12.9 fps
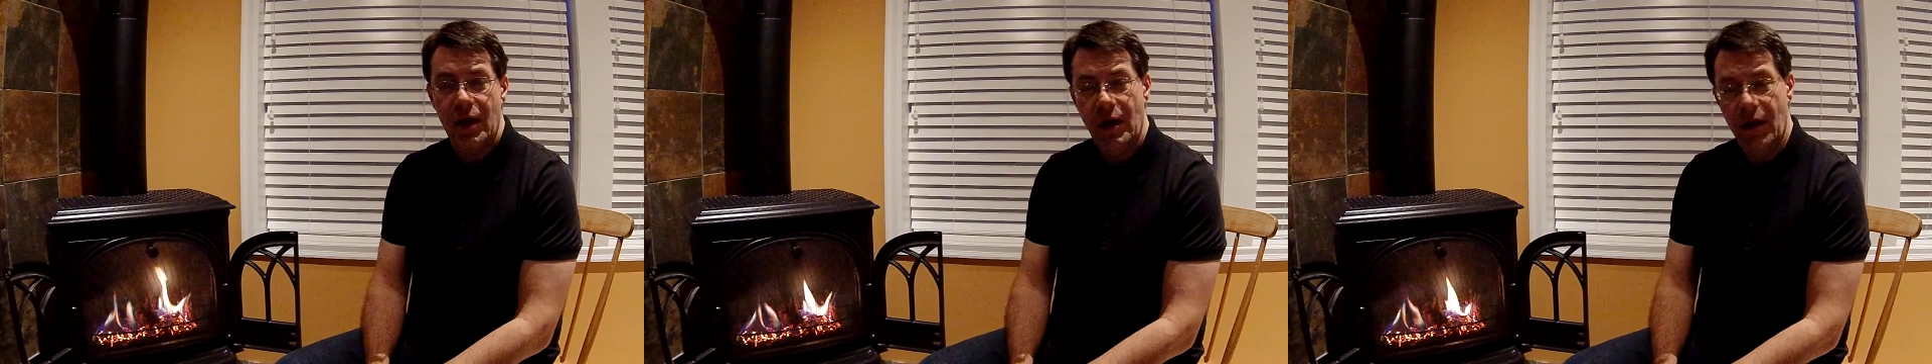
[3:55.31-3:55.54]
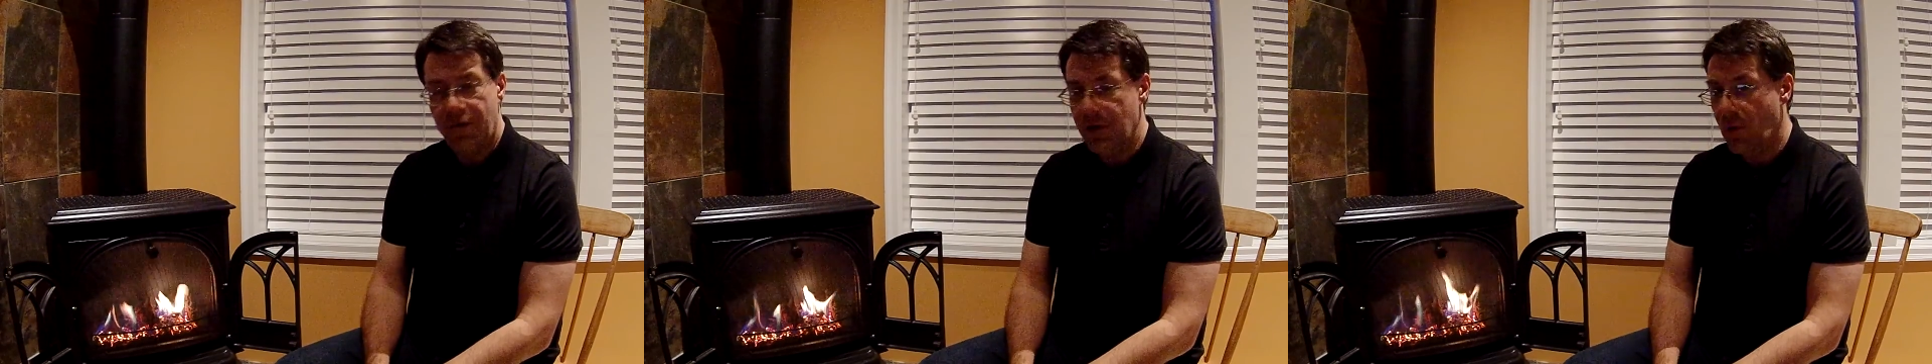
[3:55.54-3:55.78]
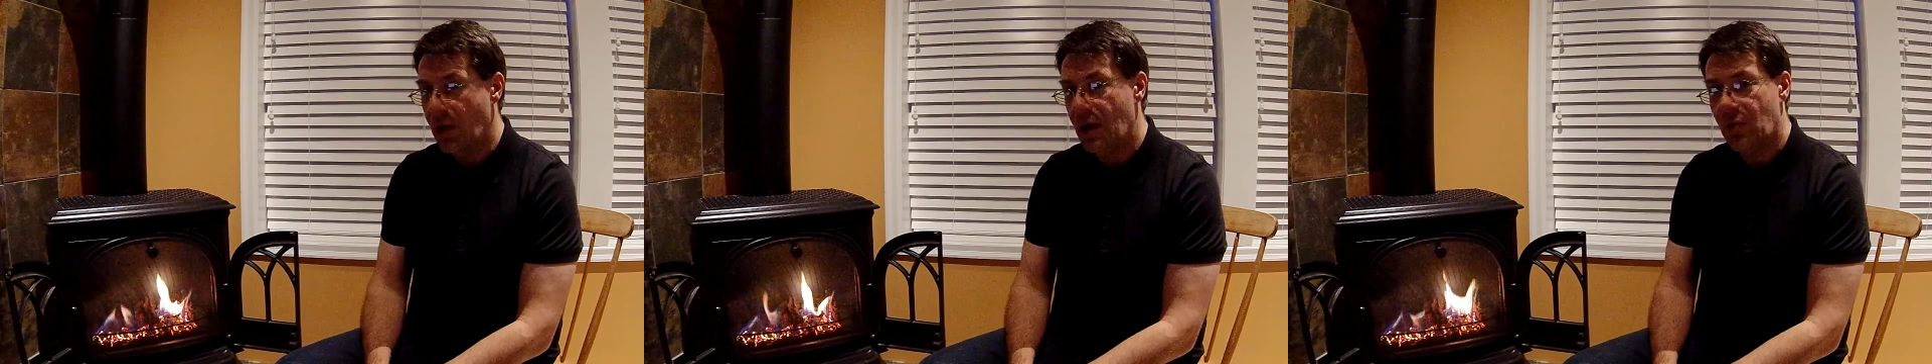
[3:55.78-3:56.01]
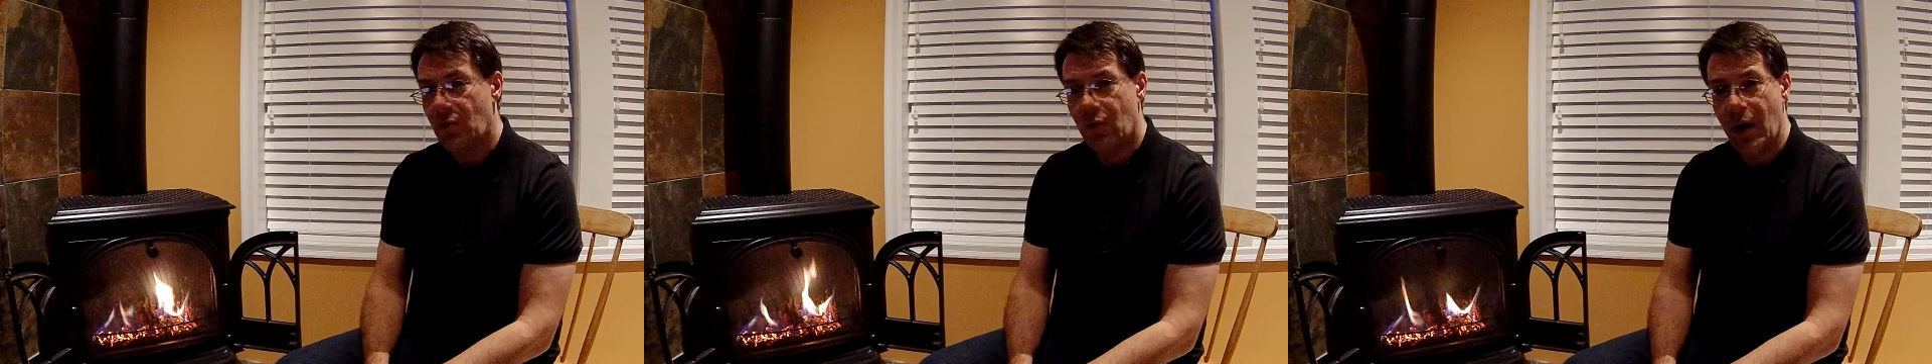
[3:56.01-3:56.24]
If you
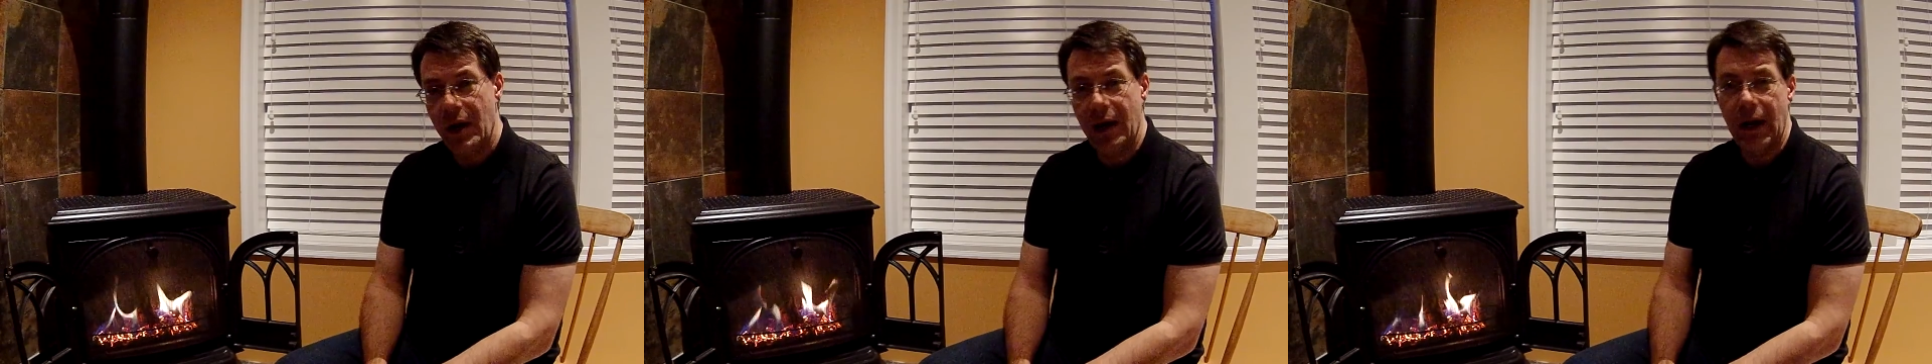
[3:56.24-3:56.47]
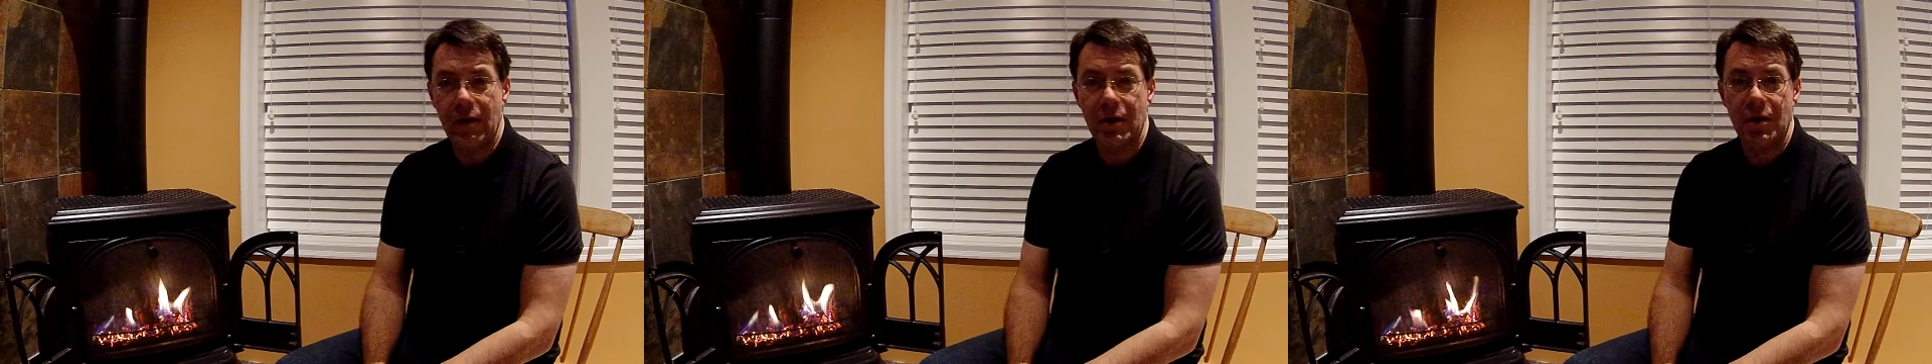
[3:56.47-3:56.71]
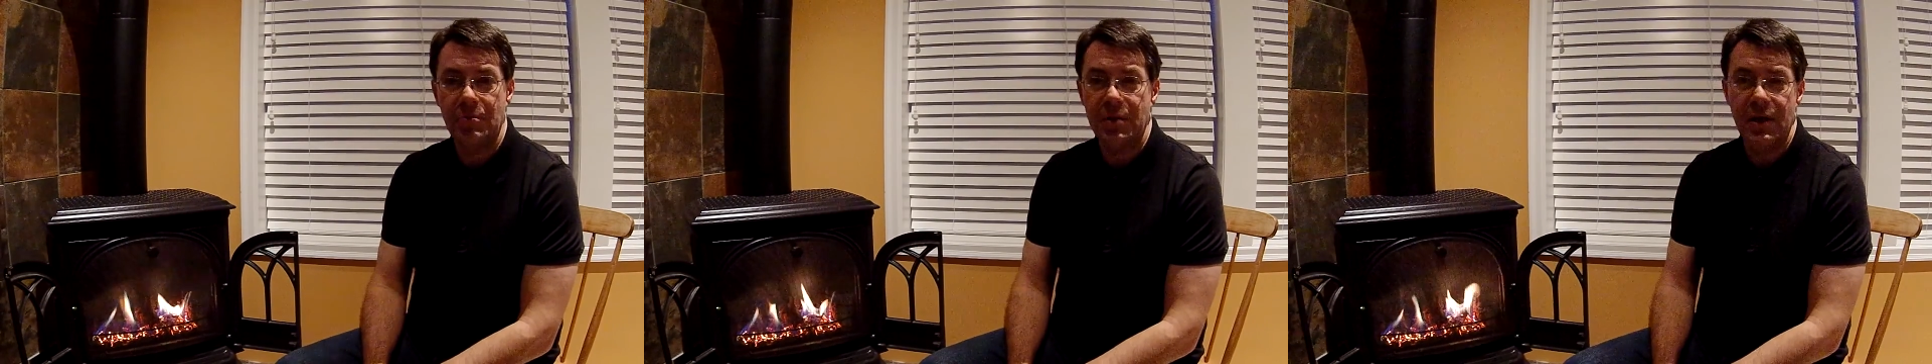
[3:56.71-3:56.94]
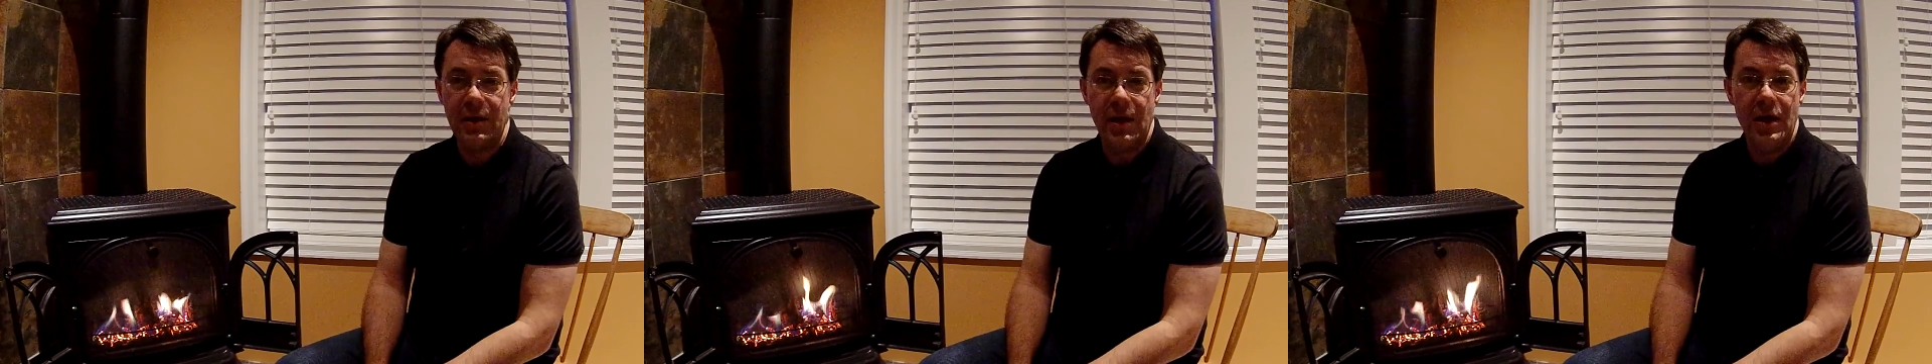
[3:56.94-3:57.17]
want to write it out
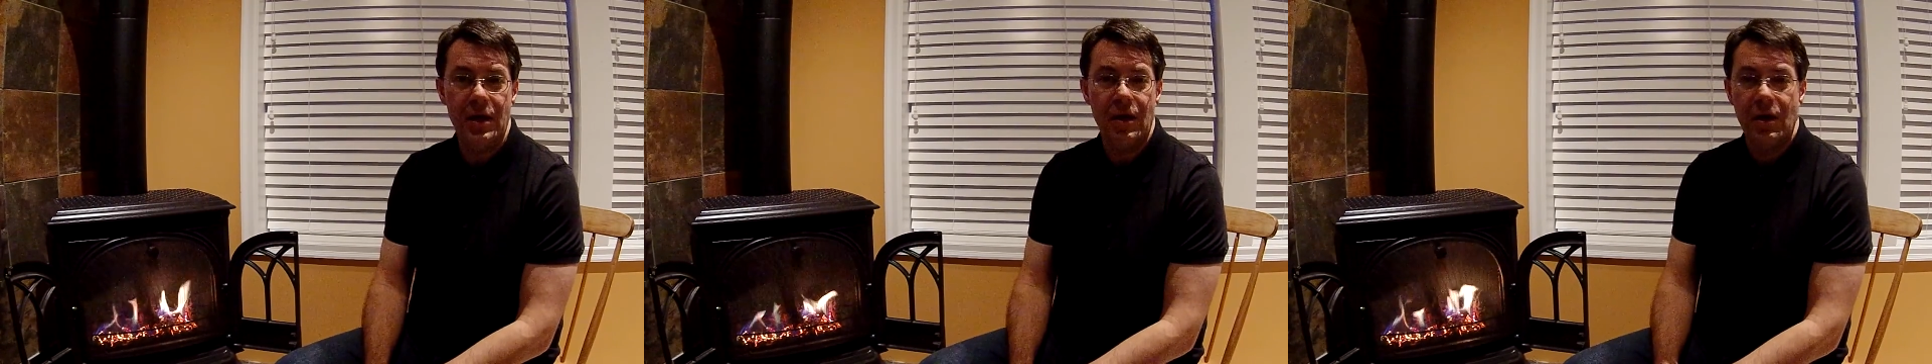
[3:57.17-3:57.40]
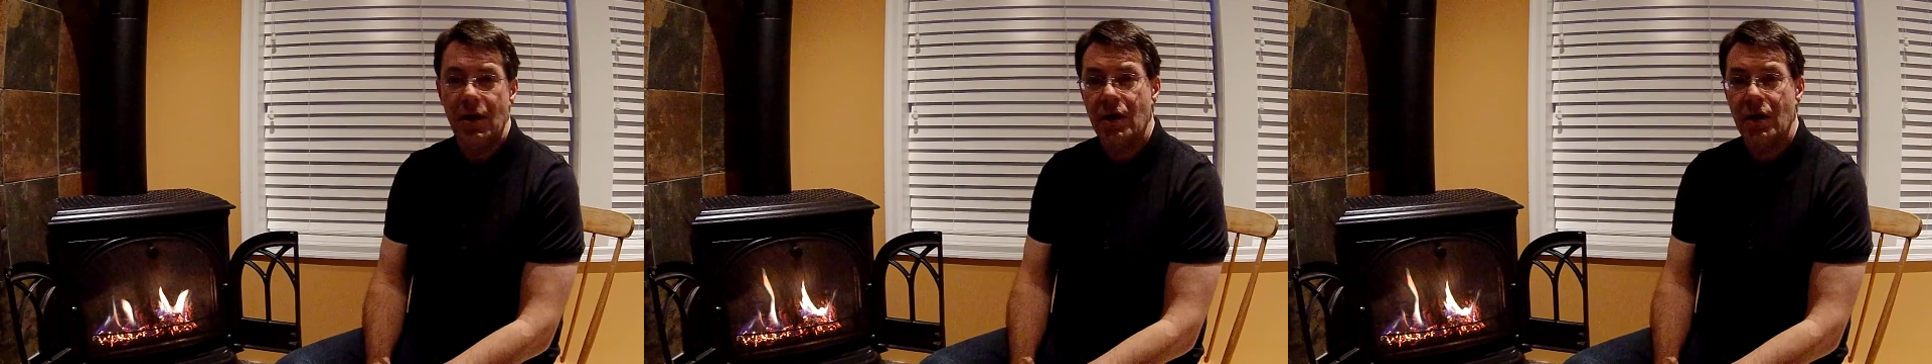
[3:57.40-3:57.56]
completely,